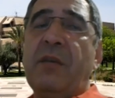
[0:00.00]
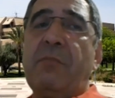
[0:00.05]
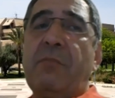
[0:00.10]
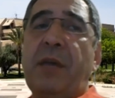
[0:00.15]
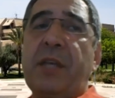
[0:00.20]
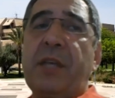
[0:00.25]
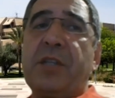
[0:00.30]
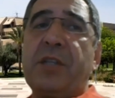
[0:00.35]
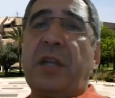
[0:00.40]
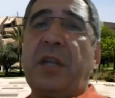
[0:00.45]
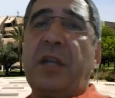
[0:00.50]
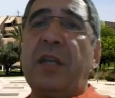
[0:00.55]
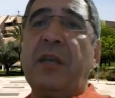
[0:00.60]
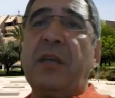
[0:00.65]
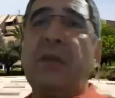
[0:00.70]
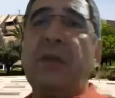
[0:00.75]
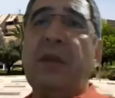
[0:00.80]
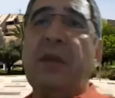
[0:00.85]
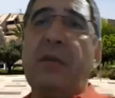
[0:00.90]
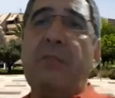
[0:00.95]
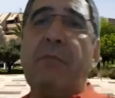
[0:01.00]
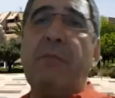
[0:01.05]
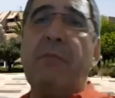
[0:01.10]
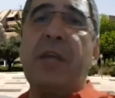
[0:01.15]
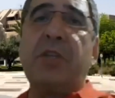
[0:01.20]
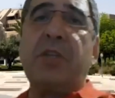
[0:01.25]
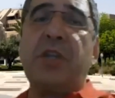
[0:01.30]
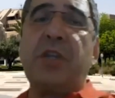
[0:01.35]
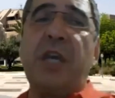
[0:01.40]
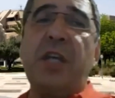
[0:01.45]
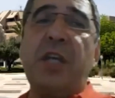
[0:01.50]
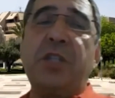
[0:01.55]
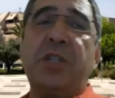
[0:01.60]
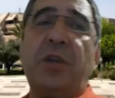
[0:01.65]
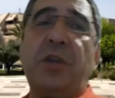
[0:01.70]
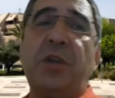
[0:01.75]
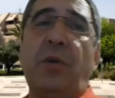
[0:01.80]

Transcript: basically make change